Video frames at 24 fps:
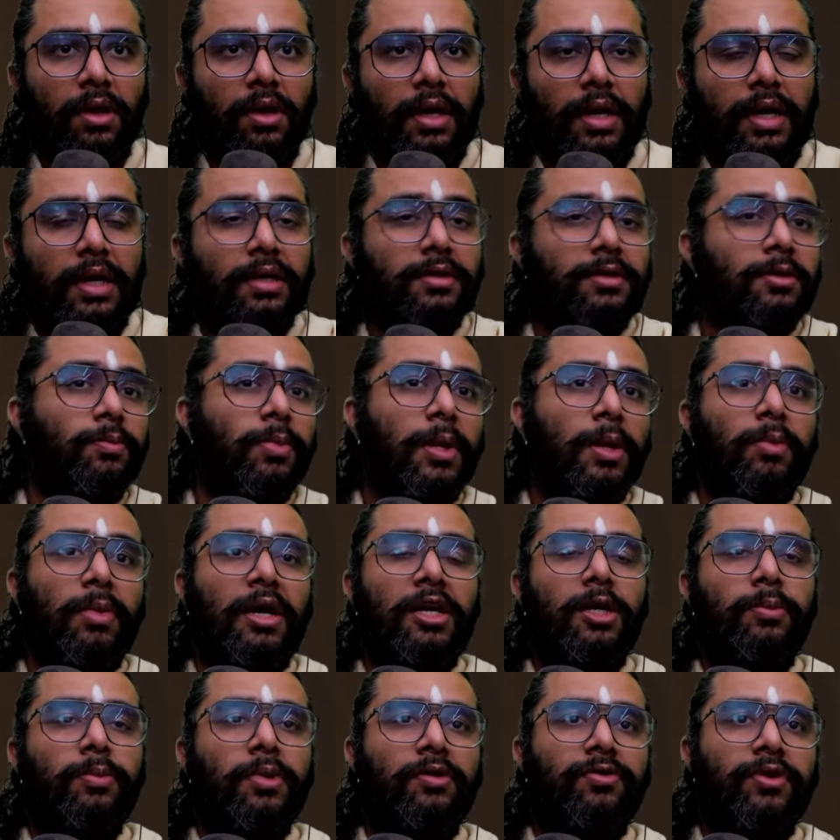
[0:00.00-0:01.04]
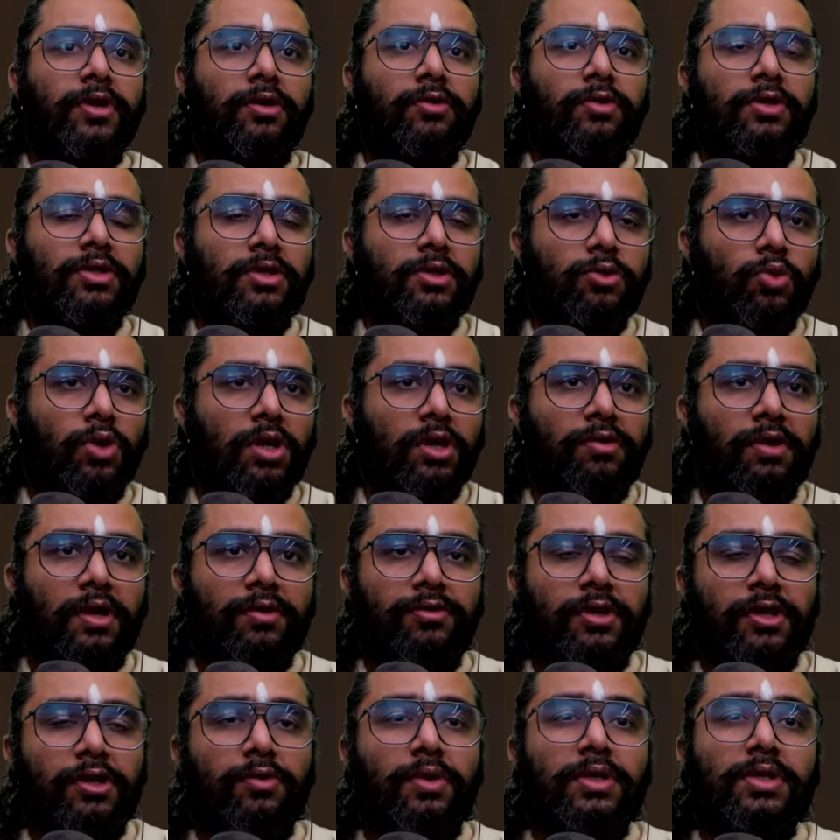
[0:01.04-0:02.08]
It doesn't play multiple frequencies, only one
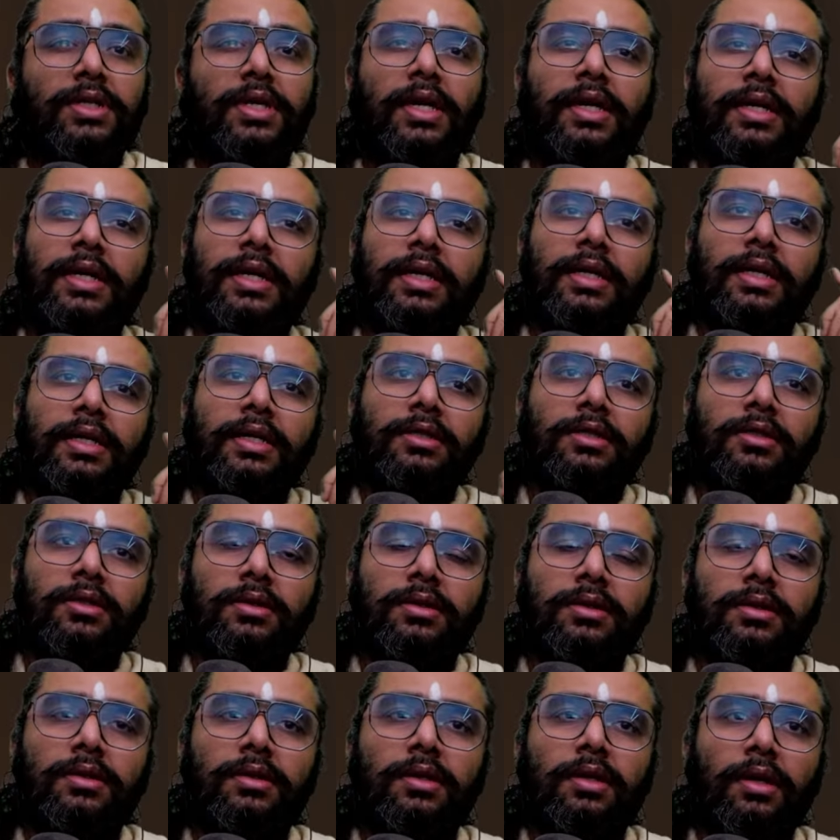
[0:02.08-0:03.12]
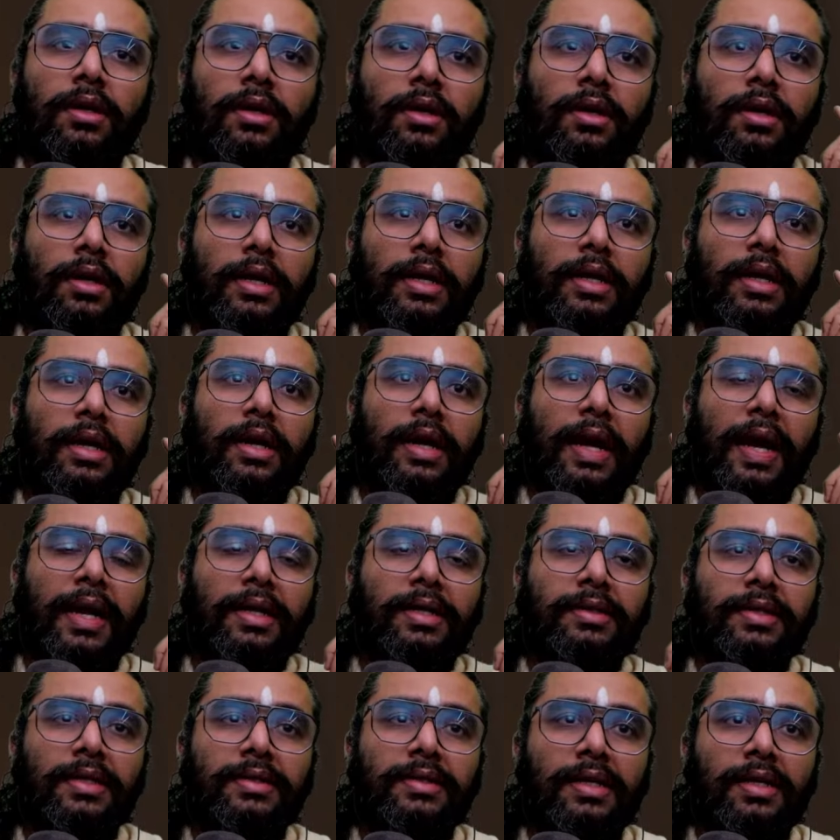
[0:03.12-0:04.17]
frequency, and it
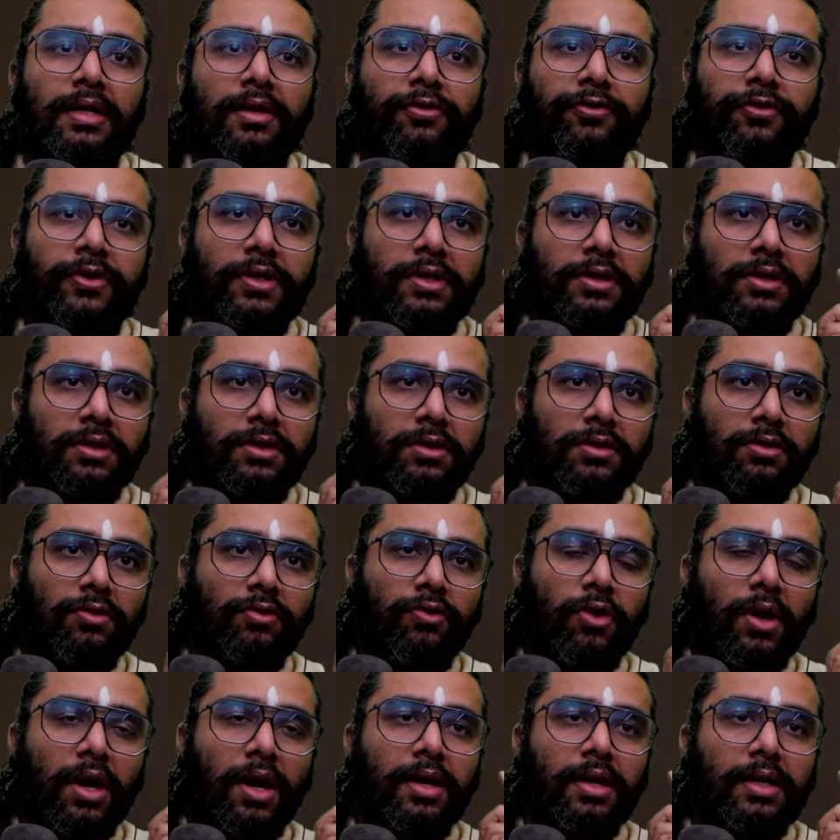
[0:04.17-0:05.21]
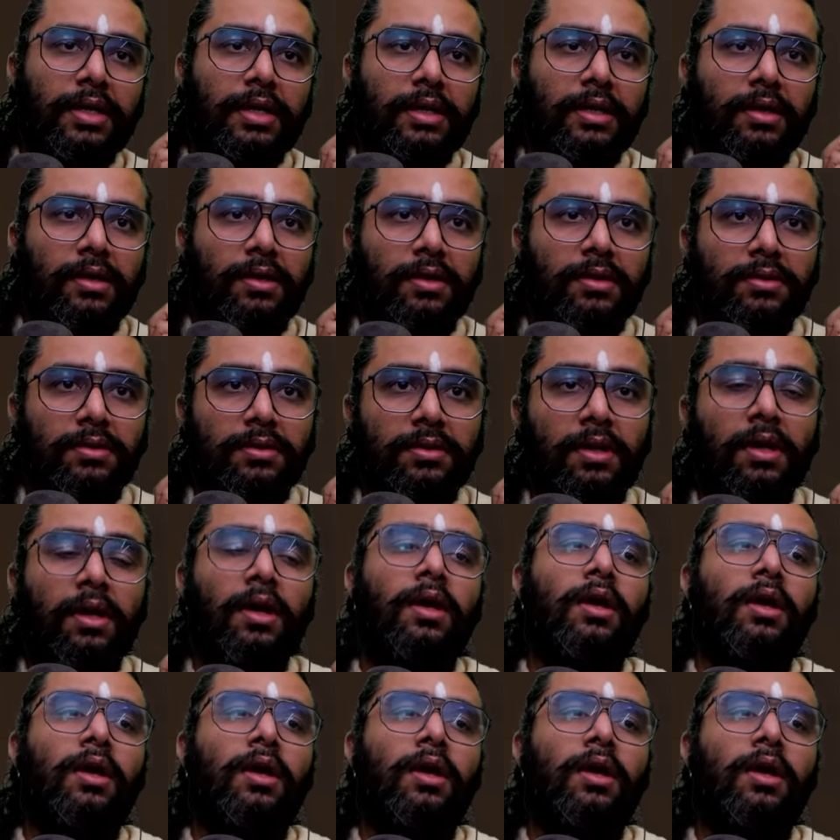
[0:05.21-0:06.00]
acts as a reference for our ears.